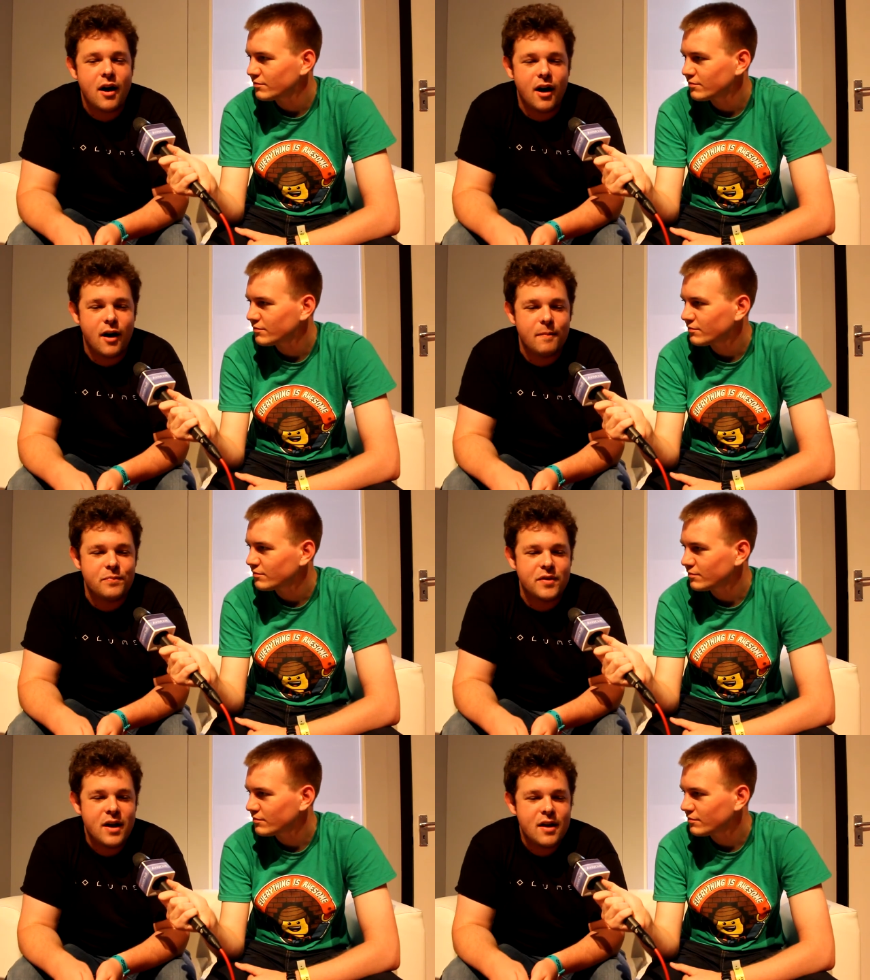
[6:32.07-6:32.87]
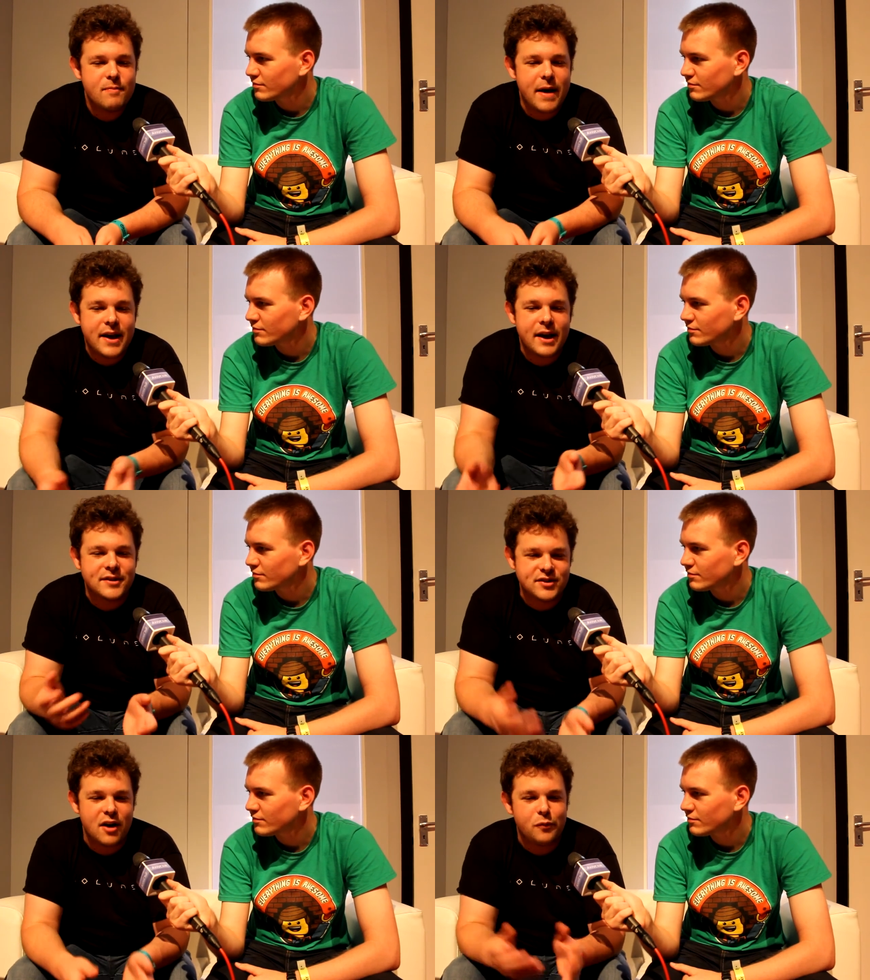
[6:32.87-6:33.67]
Speaker 1: Um,
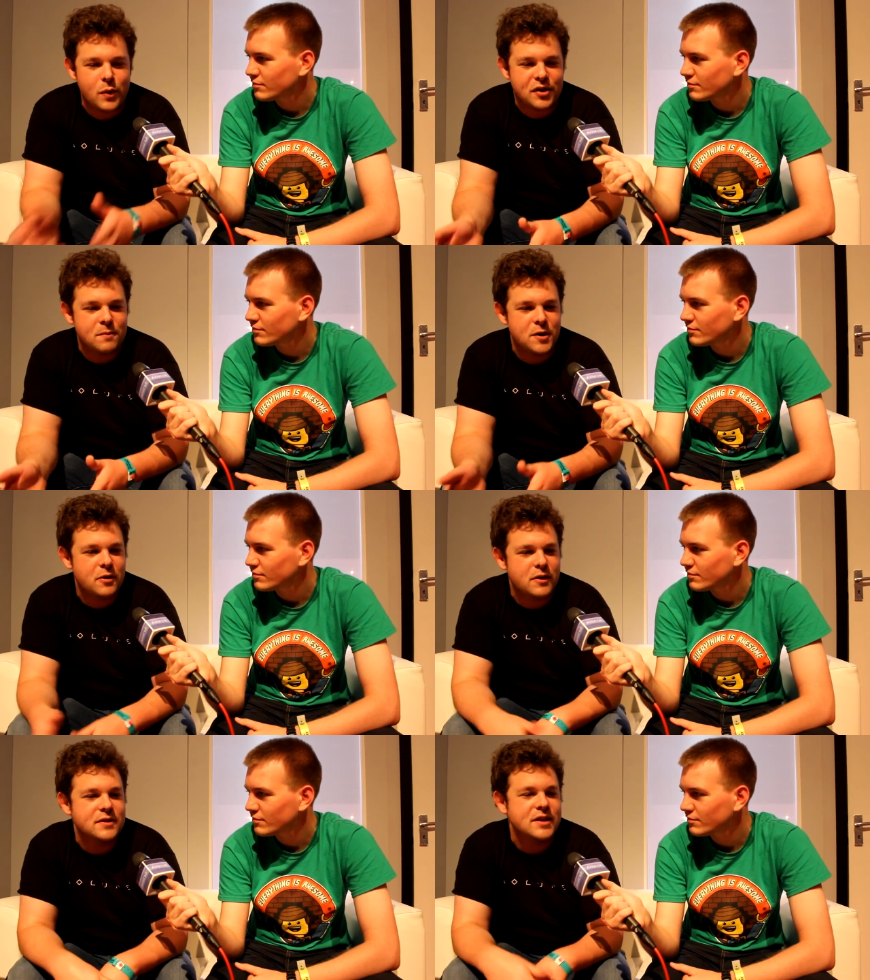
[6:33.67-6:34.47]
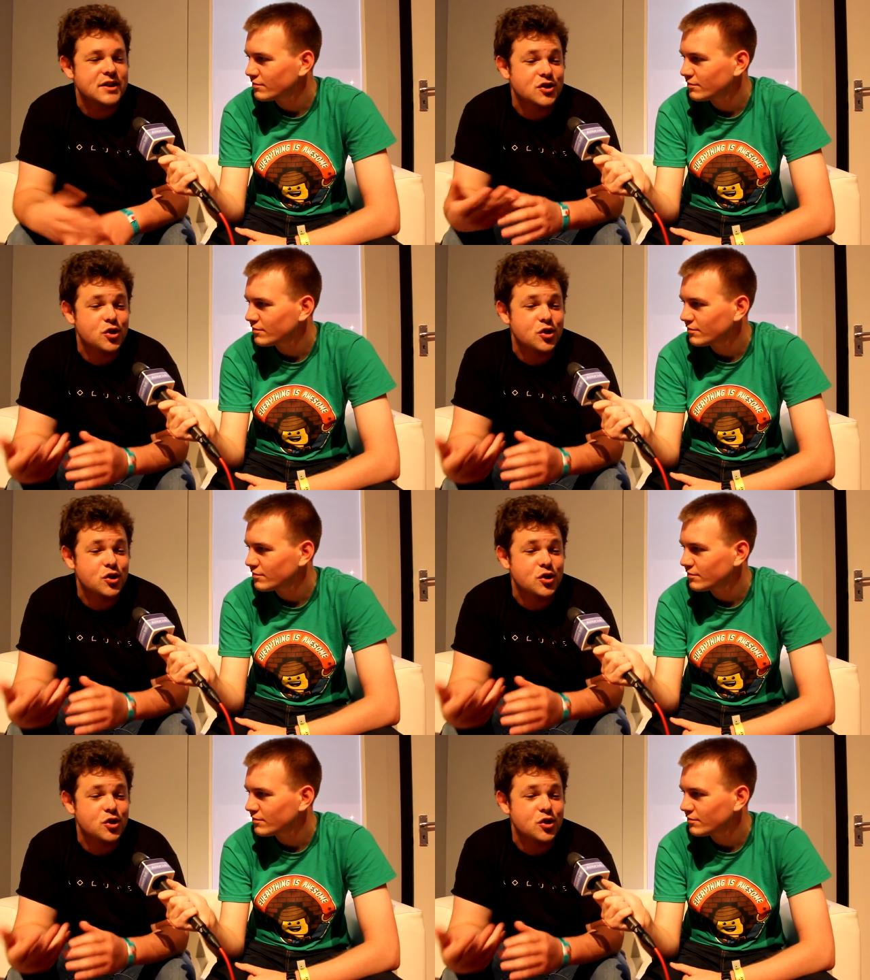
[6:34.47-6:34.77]
making stuff with computers is